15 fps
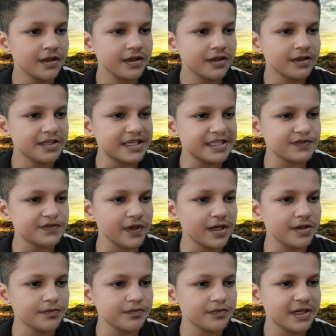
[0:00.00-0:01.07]
This
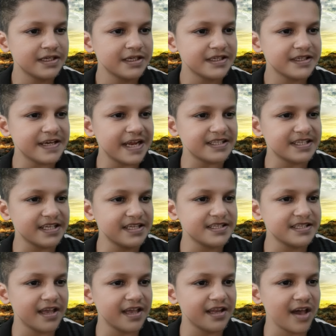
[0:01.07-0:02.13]
film rattles
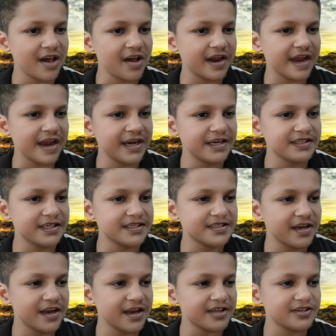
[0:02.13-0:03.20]
along and there's a
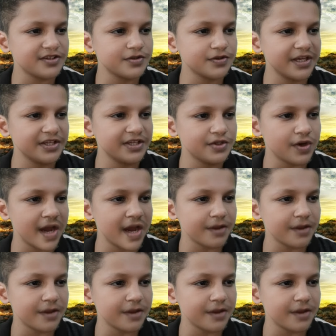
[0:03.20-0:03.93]
lot to enjoy,